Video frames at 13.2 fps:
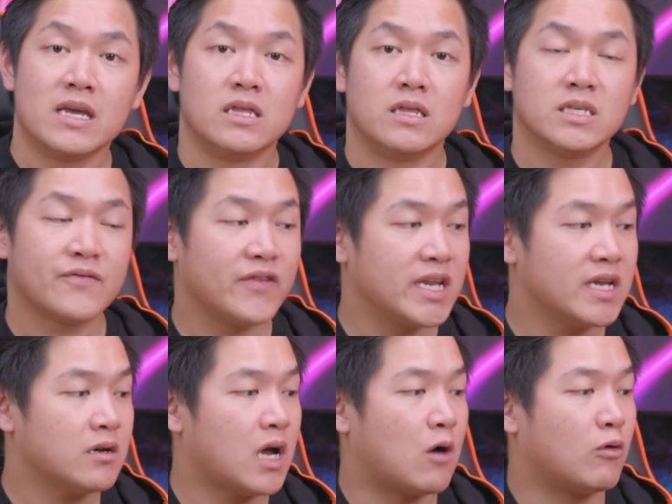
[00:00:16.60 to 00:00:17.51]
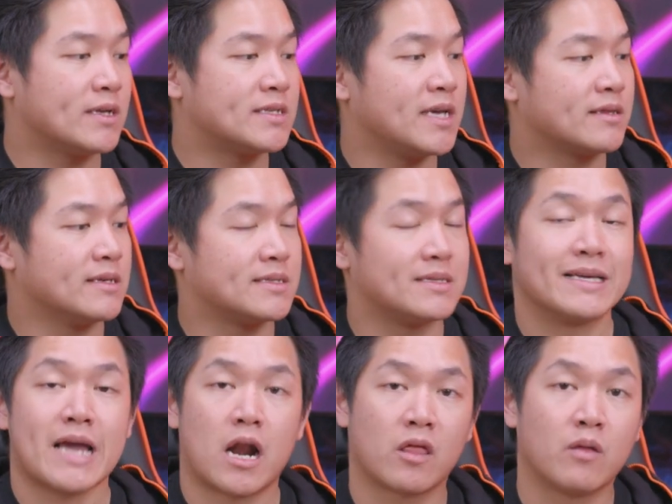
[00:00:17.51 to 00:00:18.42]
In this video I want to take this
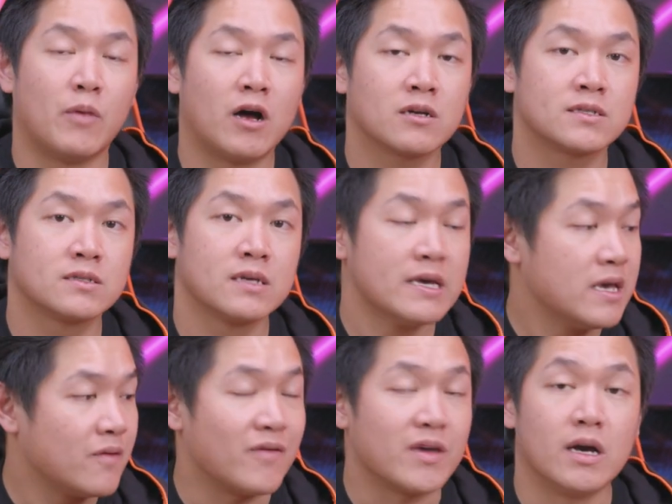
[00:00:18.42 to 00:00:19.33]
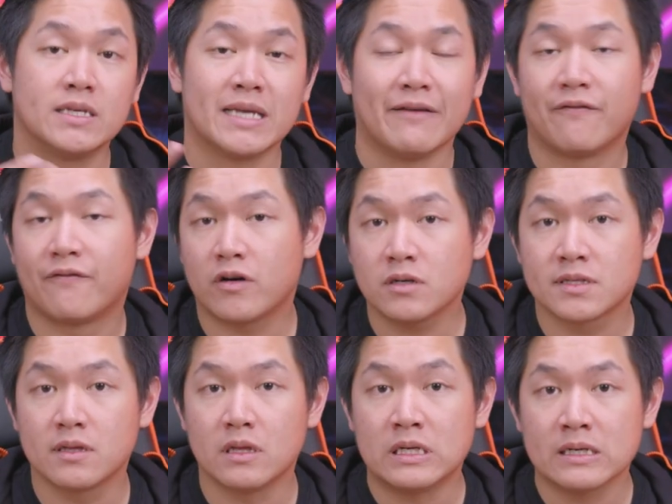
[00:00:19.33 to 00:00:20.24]
thing out of the box, give you guys a
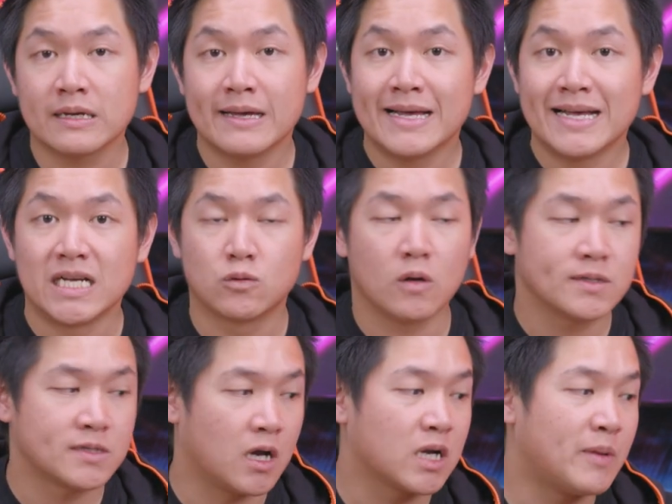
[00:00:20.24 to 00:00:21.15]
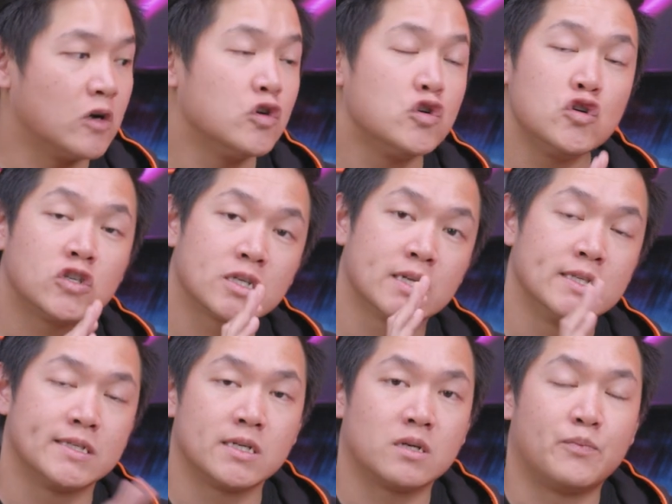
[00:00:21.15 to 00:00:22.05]
first look, as well as talk about who should
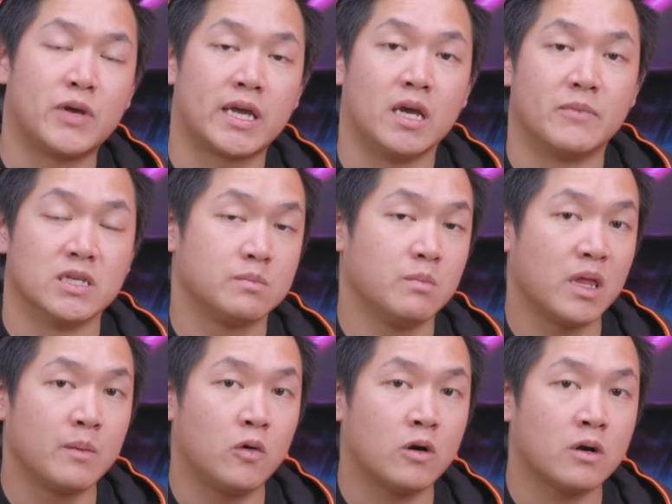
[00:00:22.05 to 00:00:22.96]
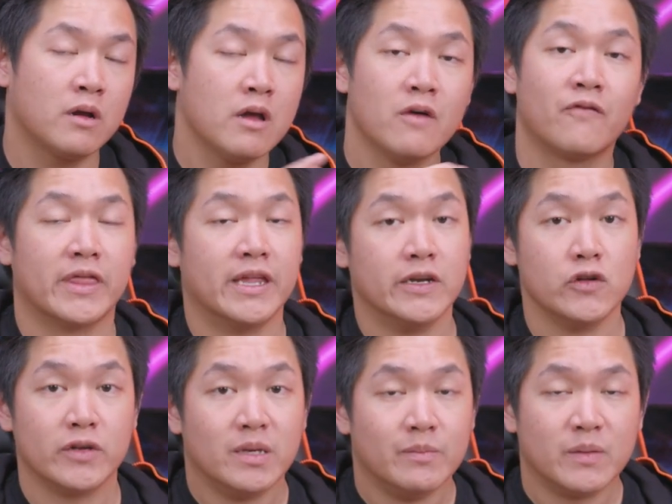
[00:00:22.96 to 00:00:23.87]
consider picking up this motherboard for the
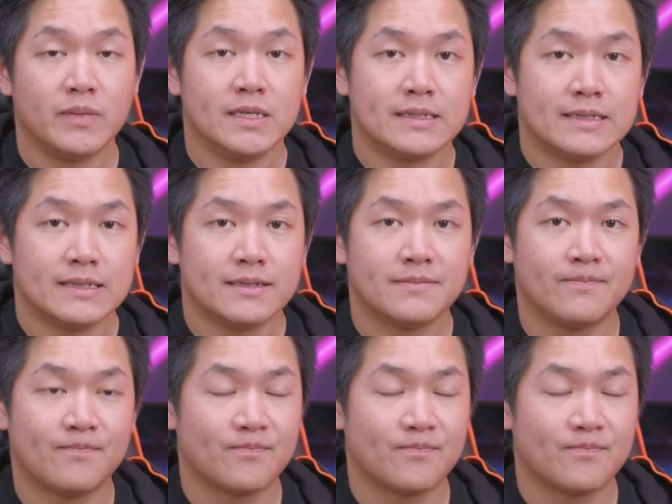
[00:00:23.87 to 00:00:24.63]
new gaming PC.